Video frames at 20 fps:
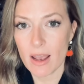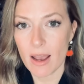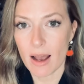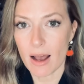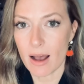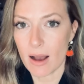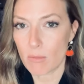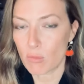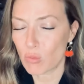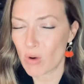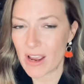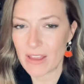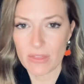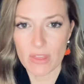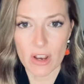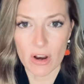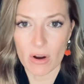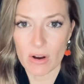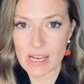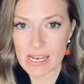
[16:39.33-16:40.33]
um, right
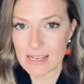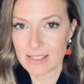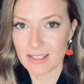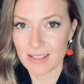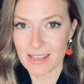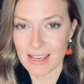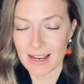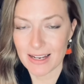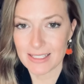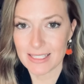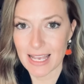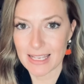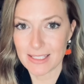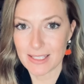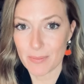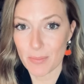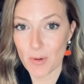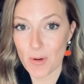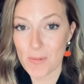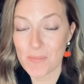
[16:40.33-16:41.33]
there, easily
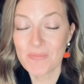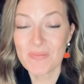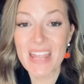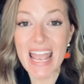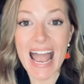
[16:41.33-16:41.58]
accessible.